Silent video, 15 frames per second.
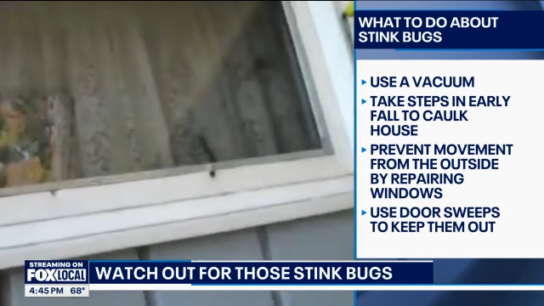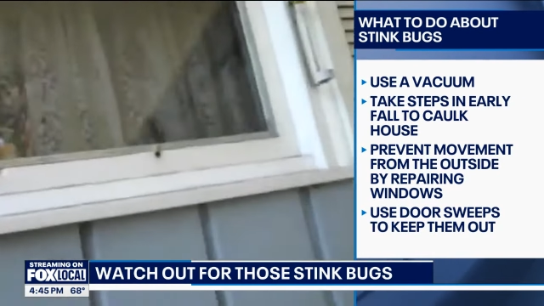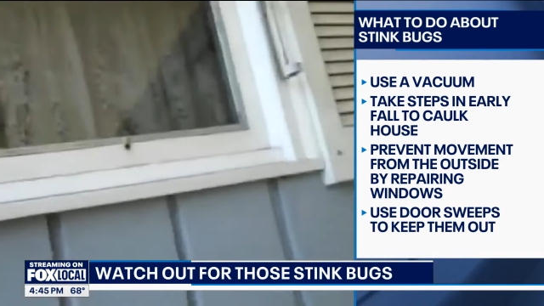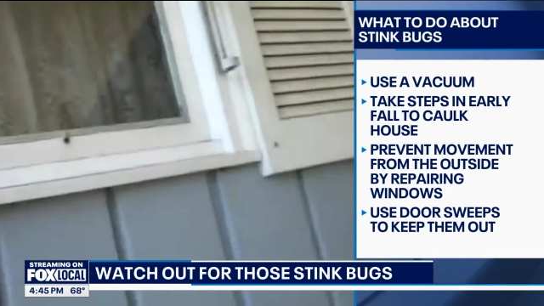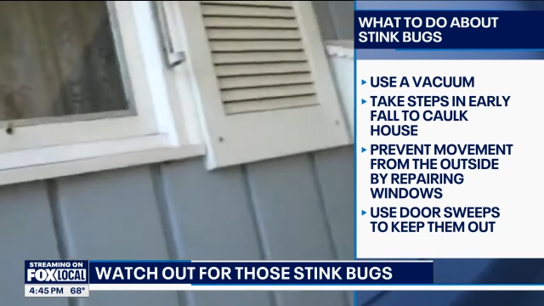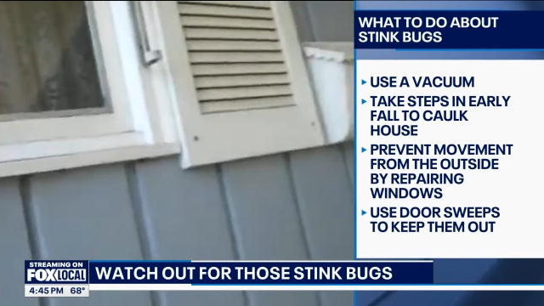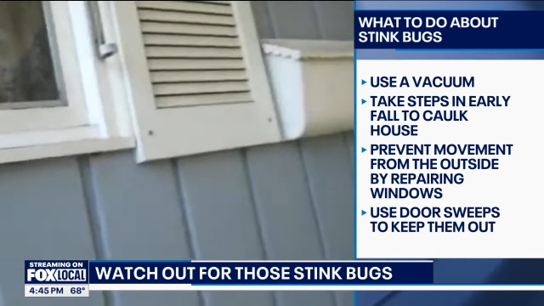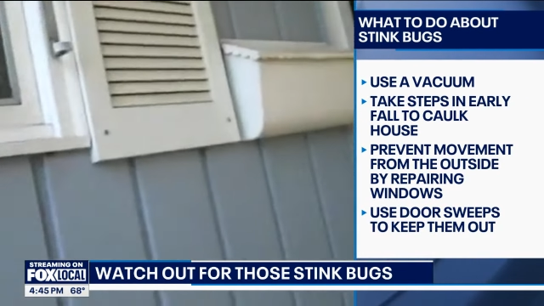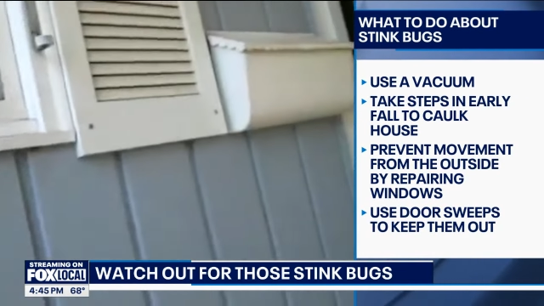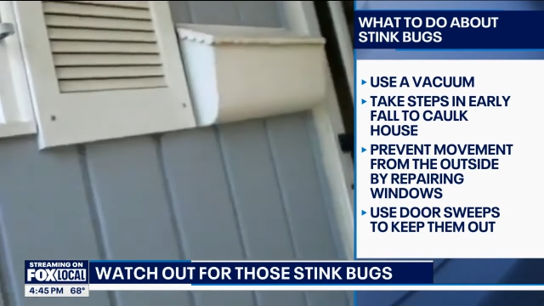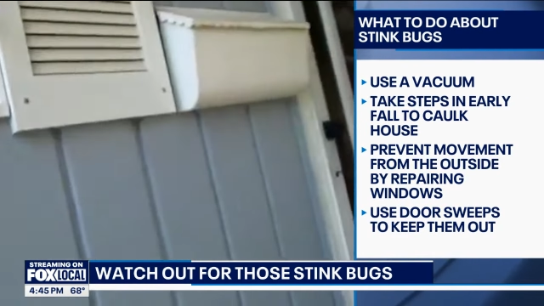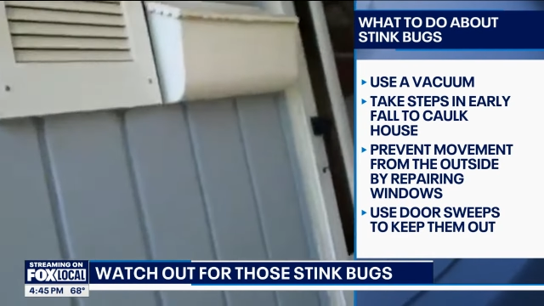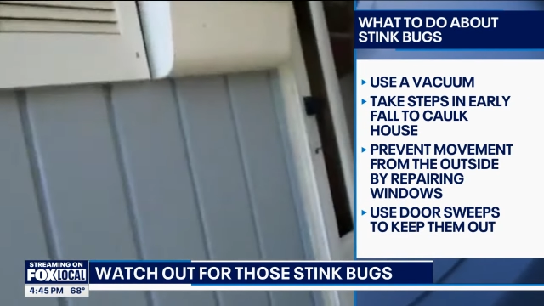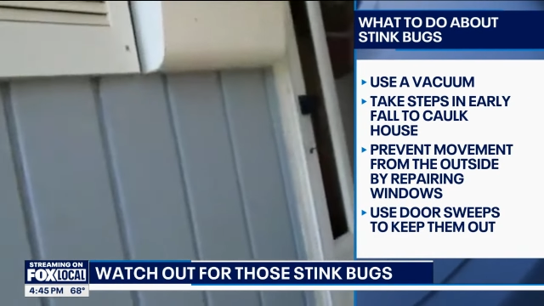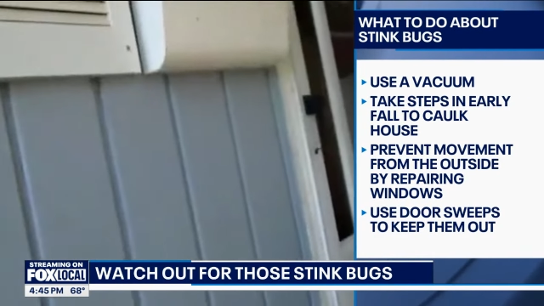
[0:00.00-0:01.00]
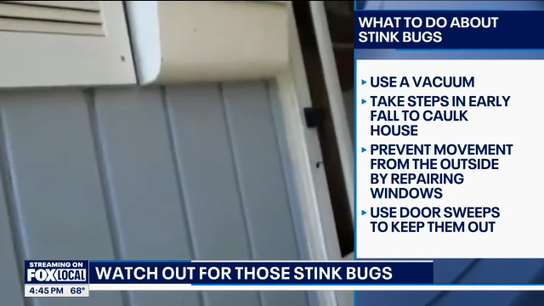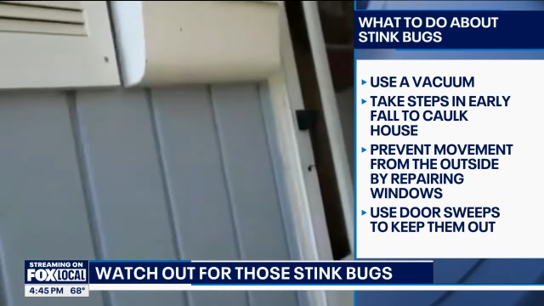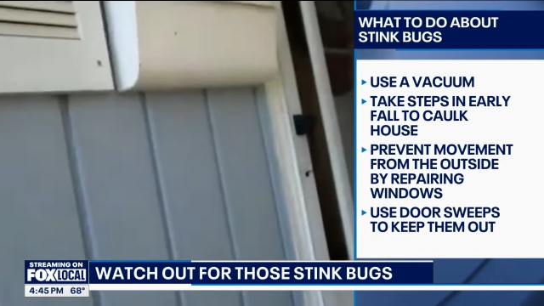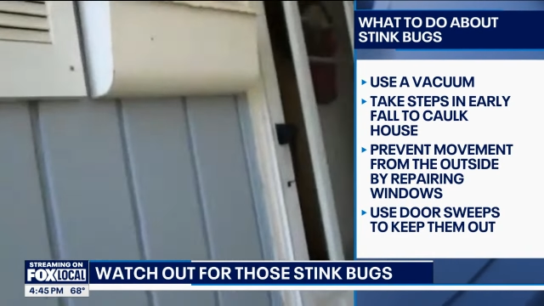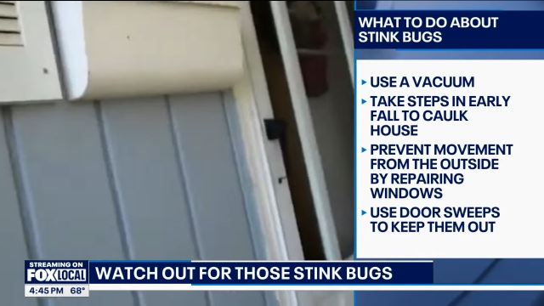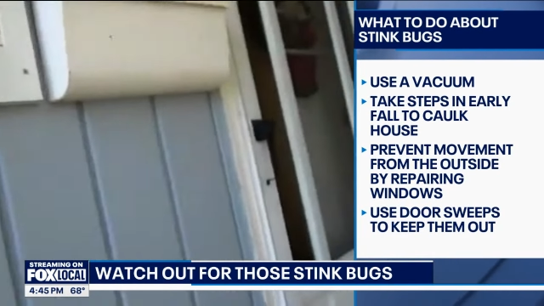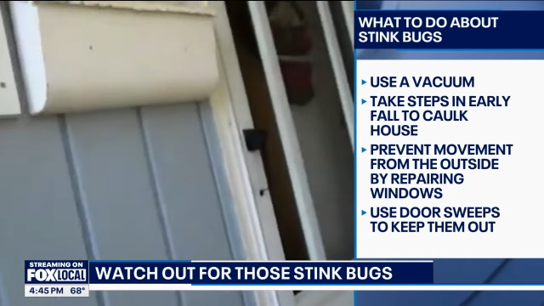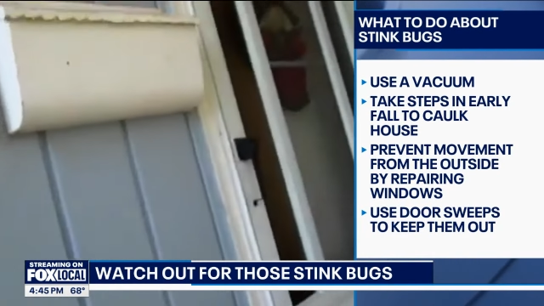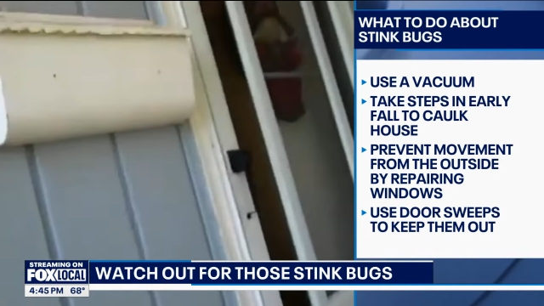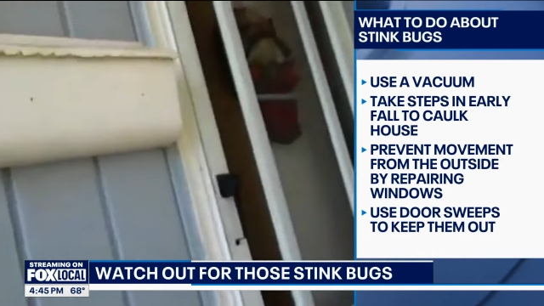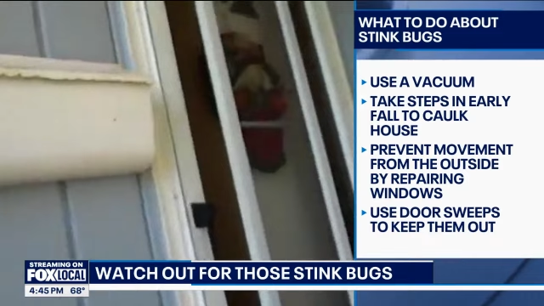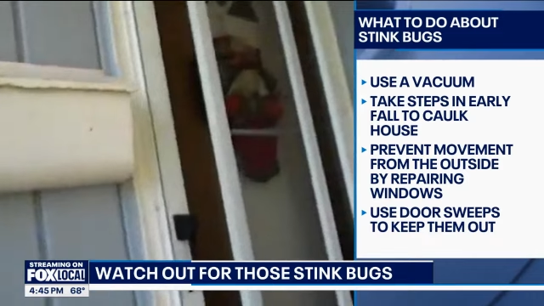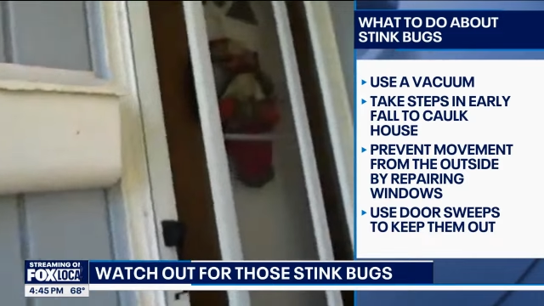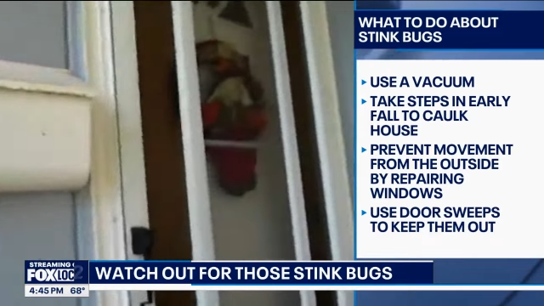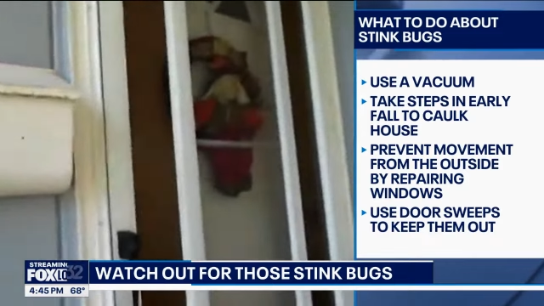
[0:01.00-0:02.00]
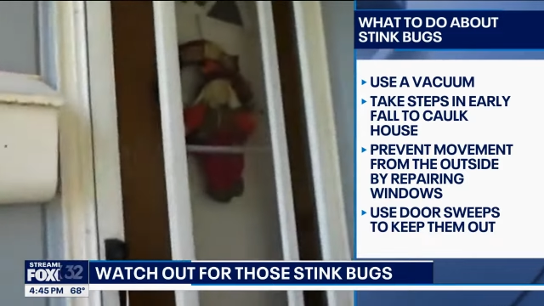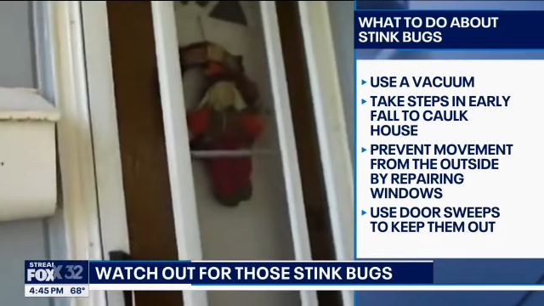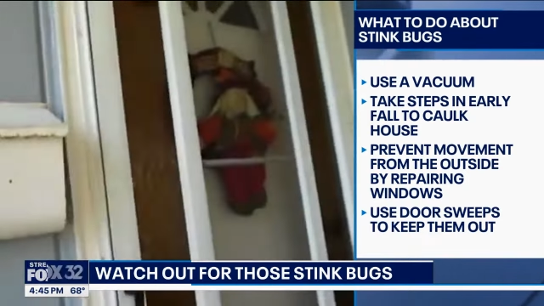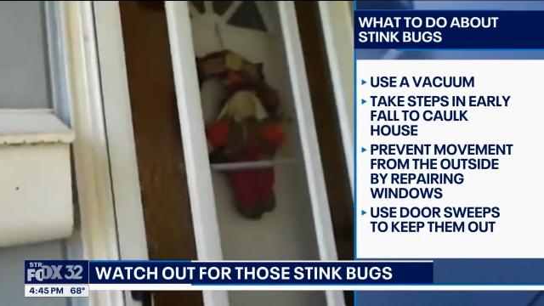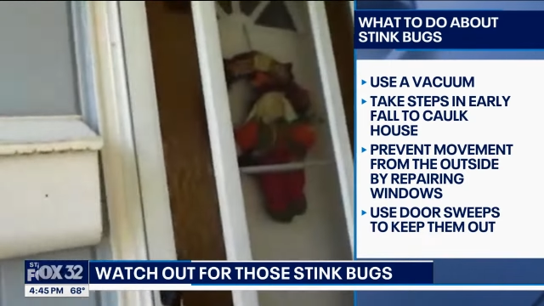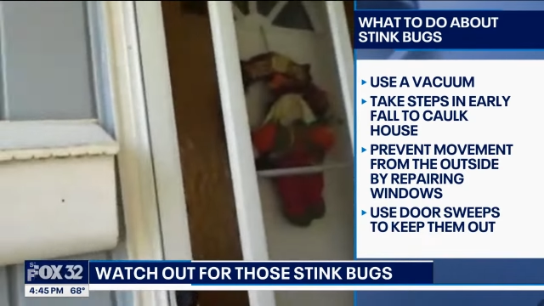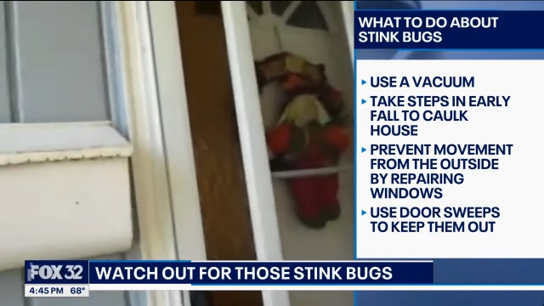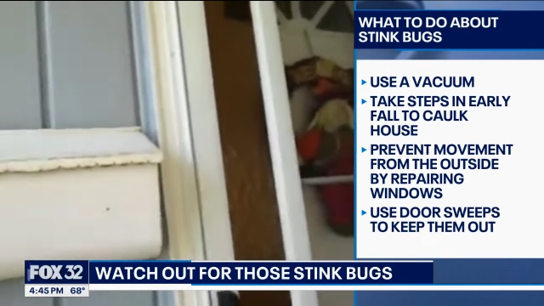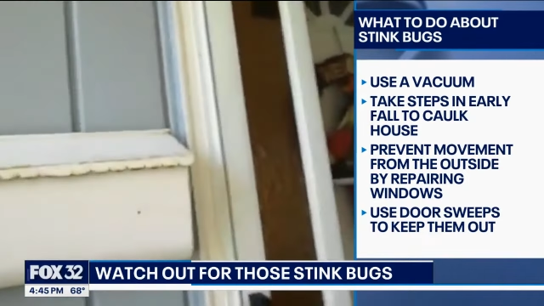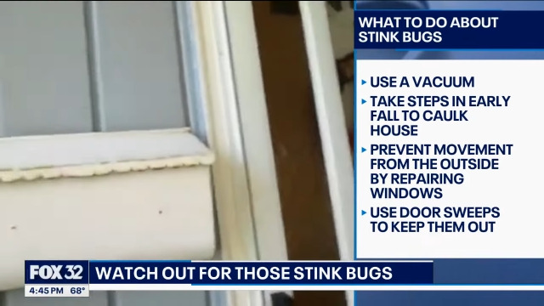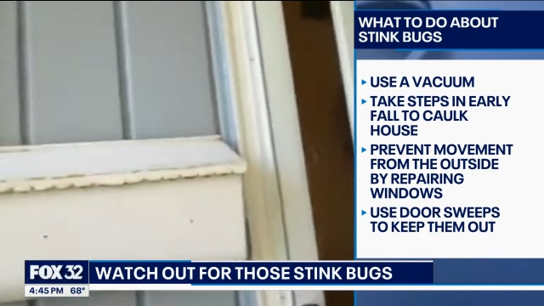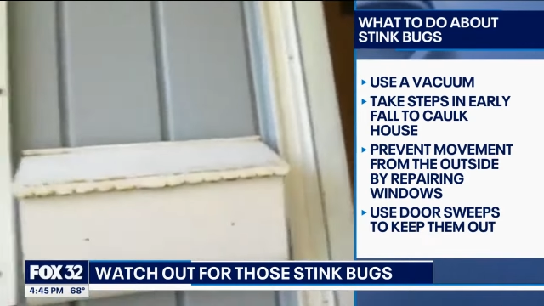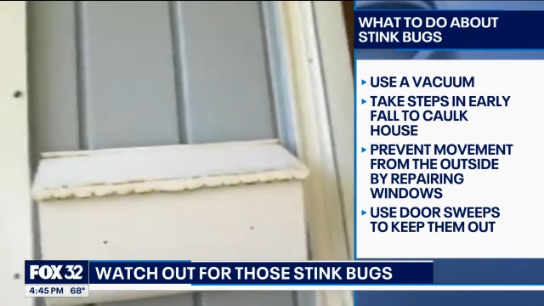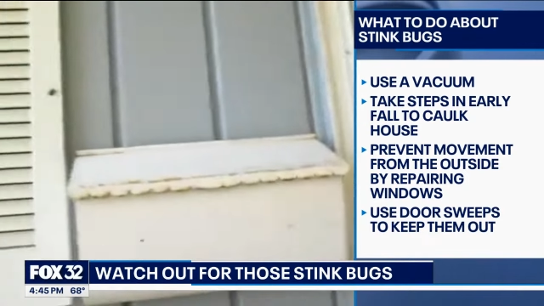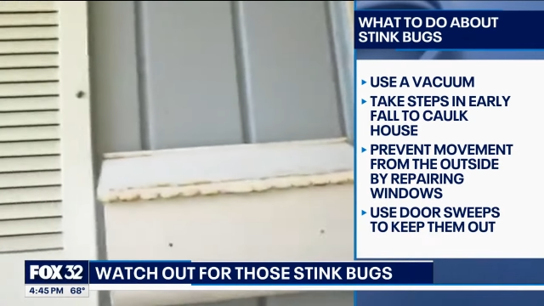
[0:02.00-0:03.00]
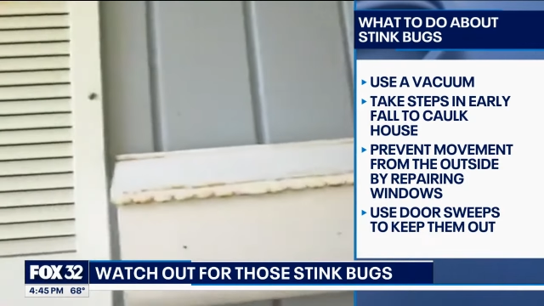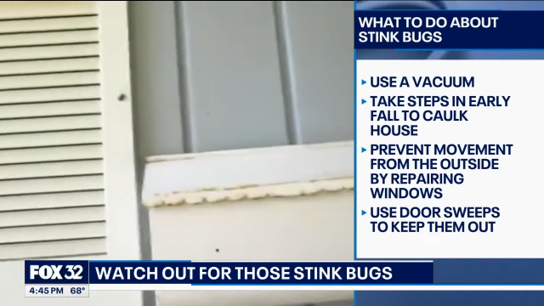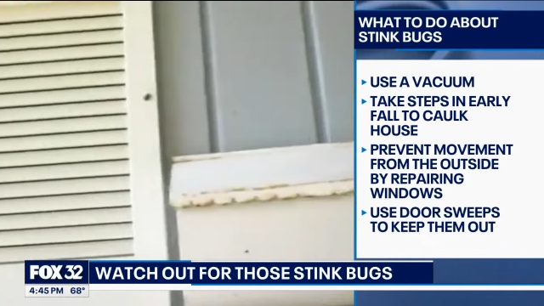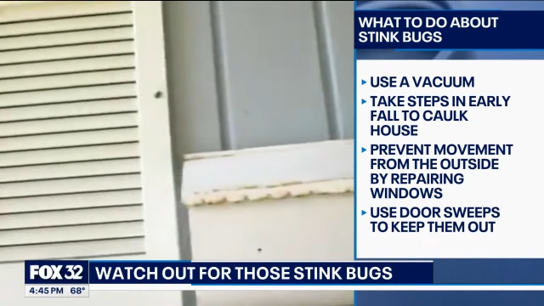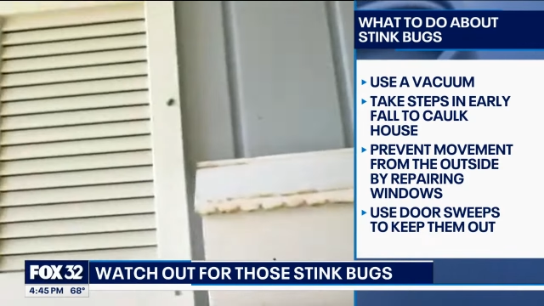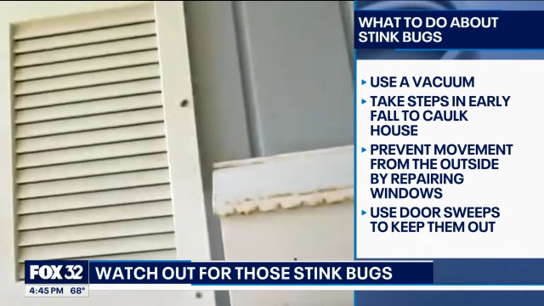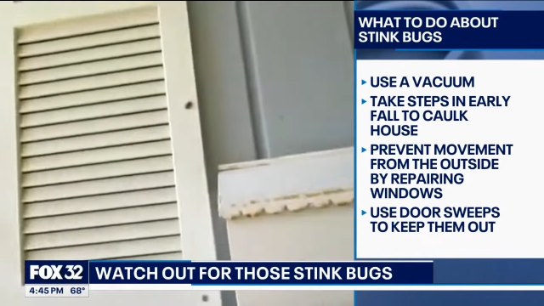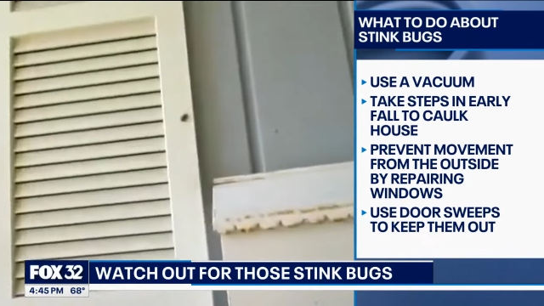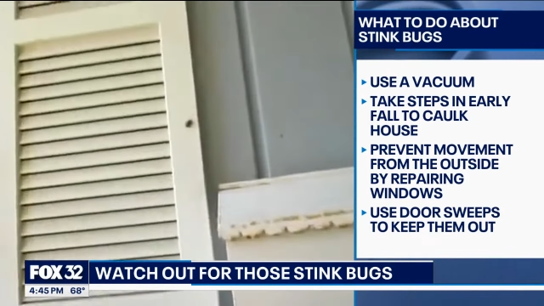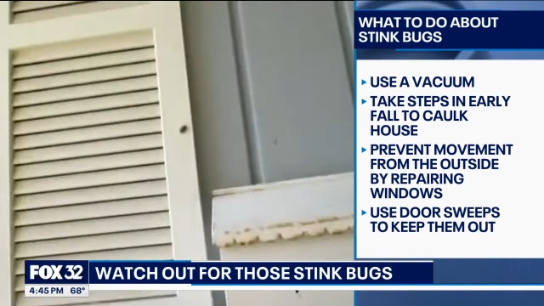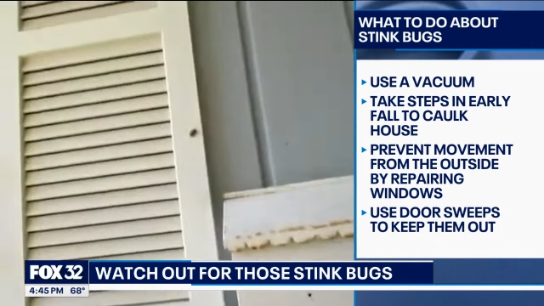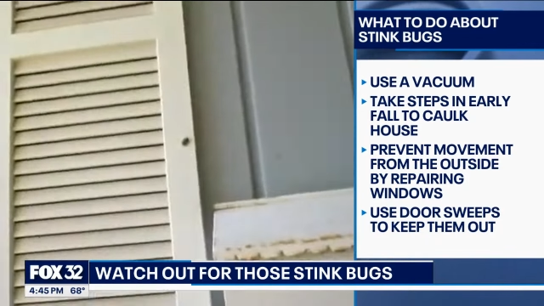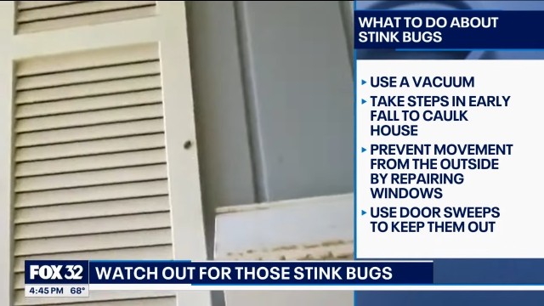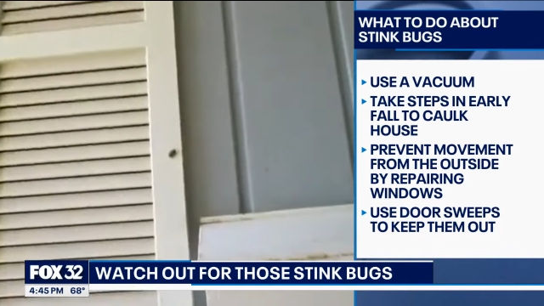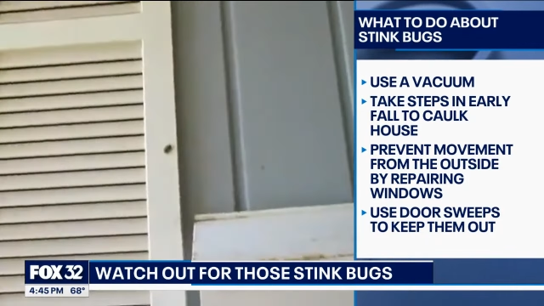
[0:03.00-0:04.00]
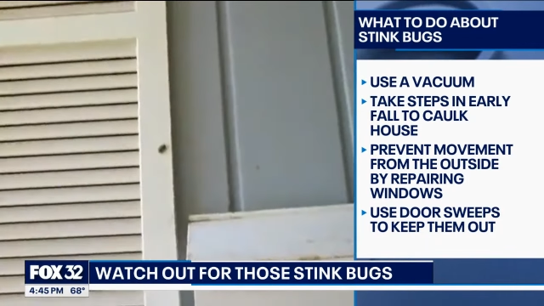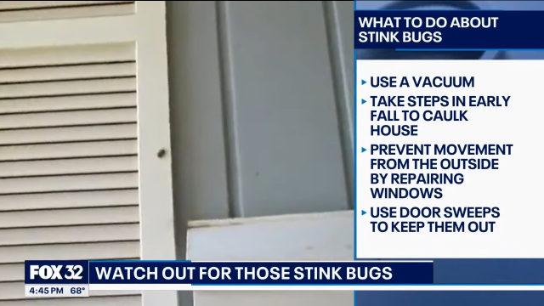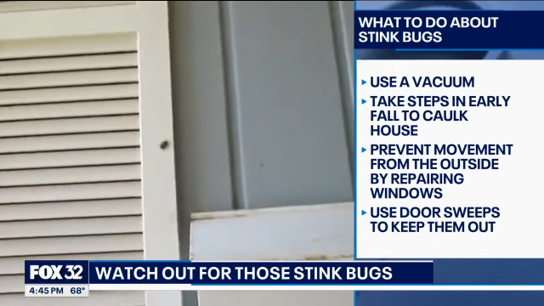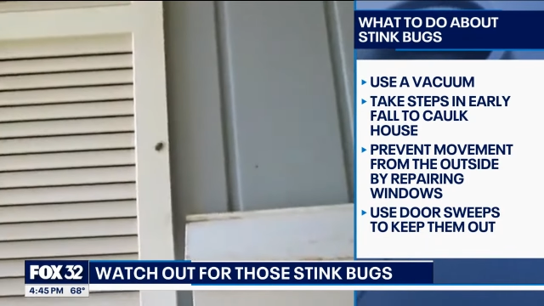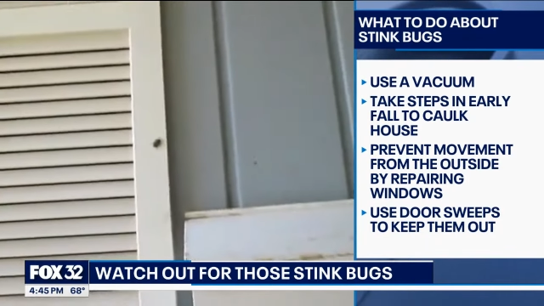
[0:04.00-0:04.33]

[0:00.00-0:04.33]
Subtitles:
No face is visible, so there are no lips to read.